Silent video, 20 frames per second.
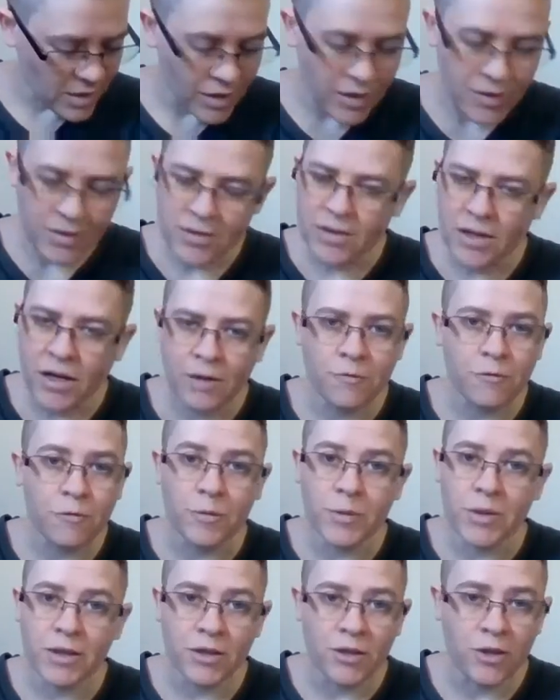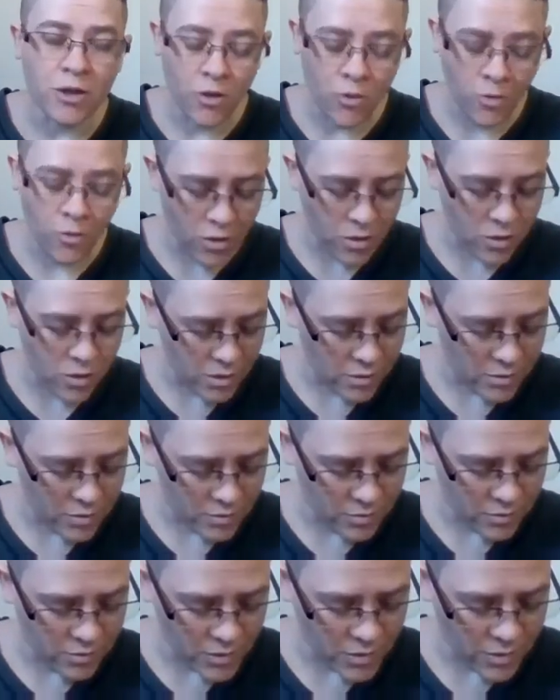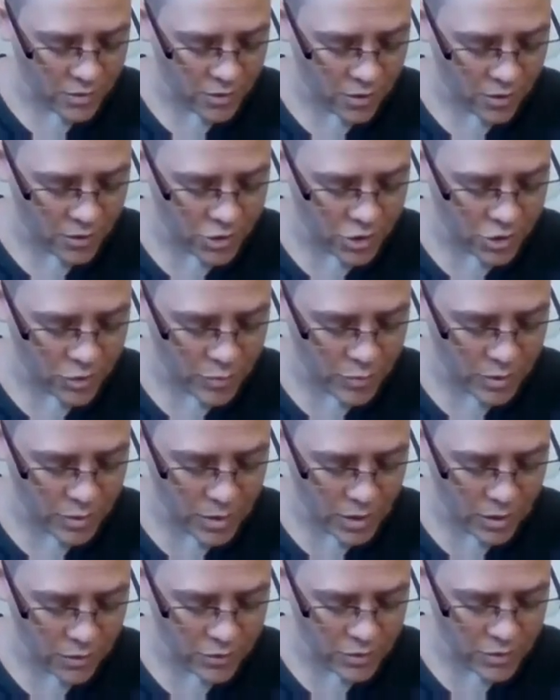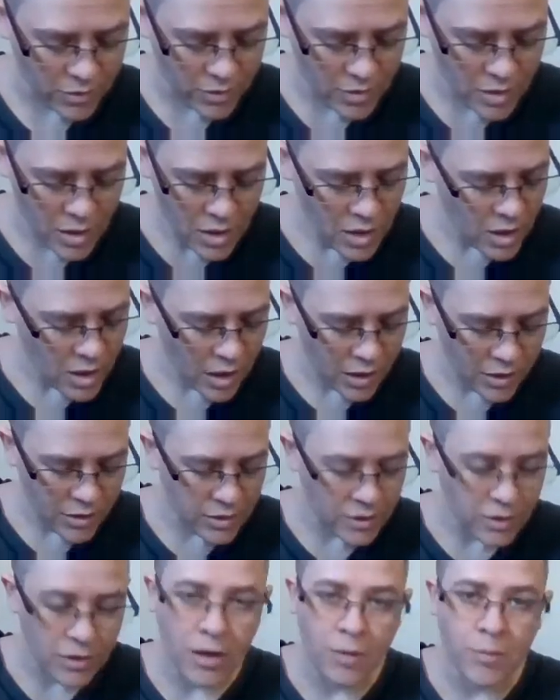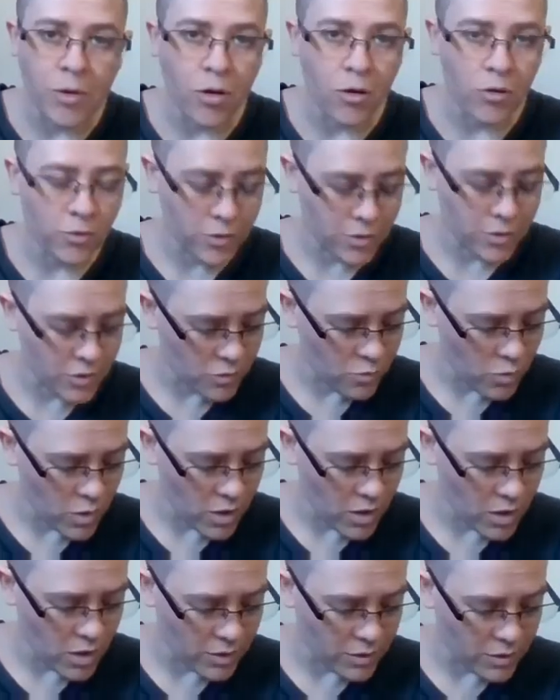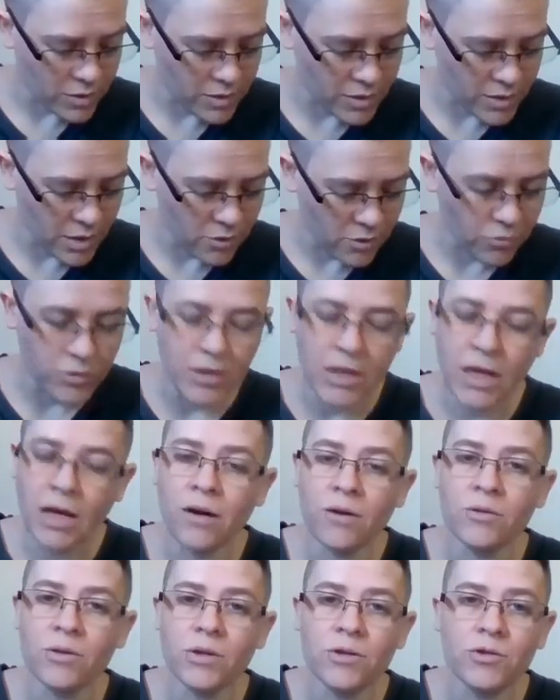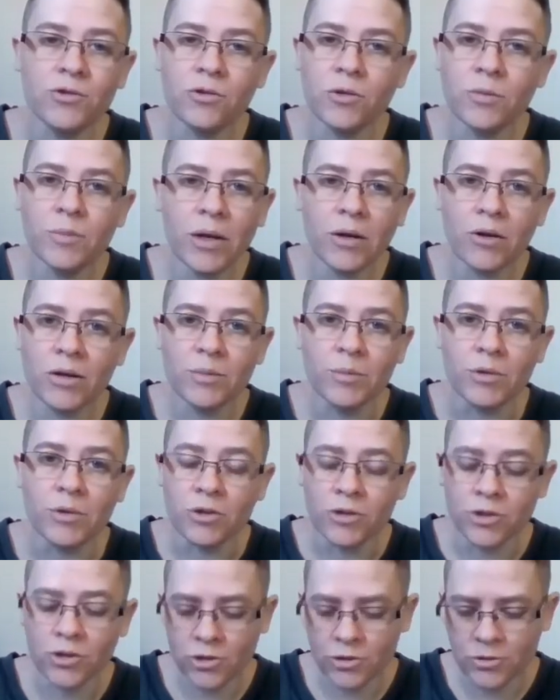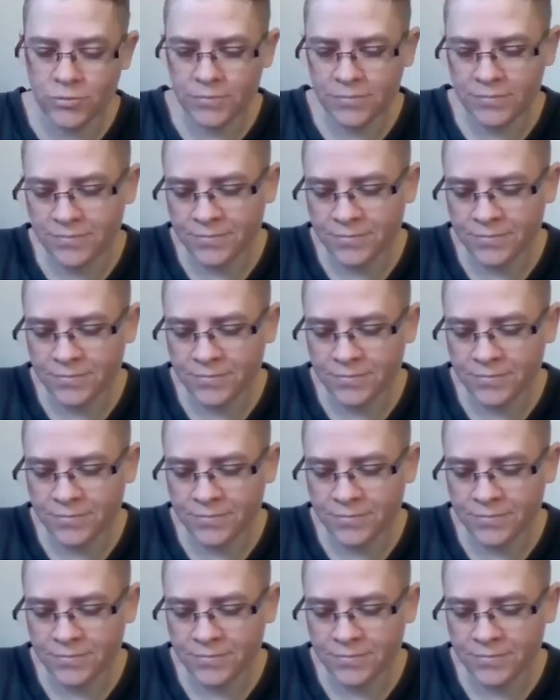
"It's time for me to go on," thought Jumping Mouse. "I didn't come all this way to settle down under a berry bush."